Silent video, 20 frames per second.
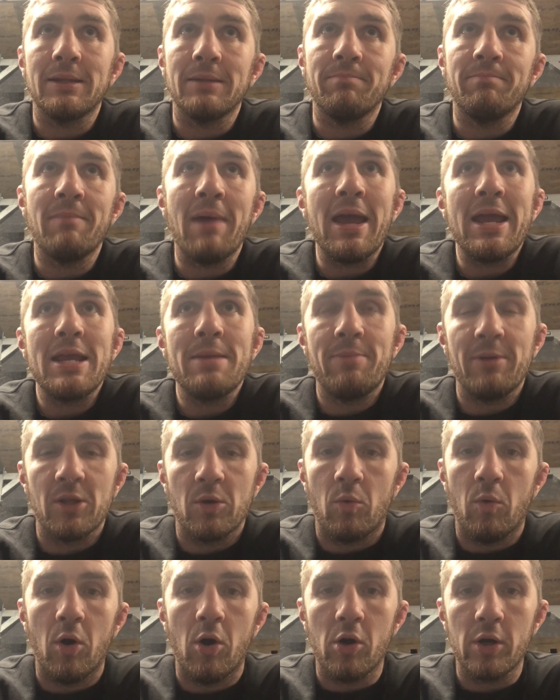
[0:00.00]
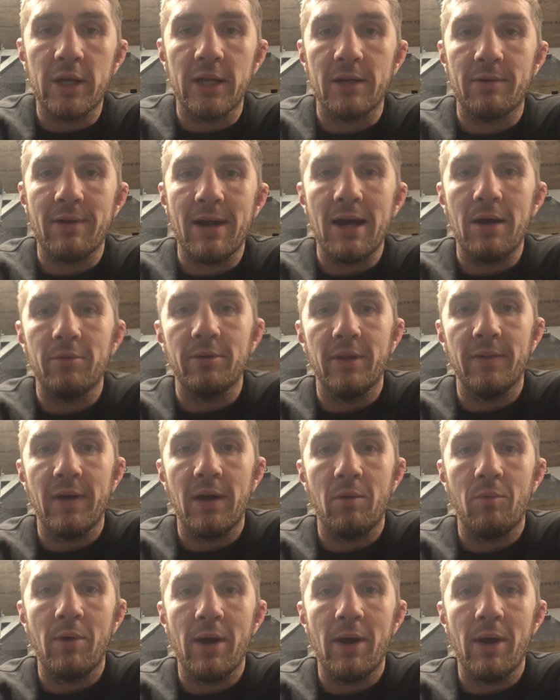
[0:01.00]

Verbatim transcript: maybe they're walking around at that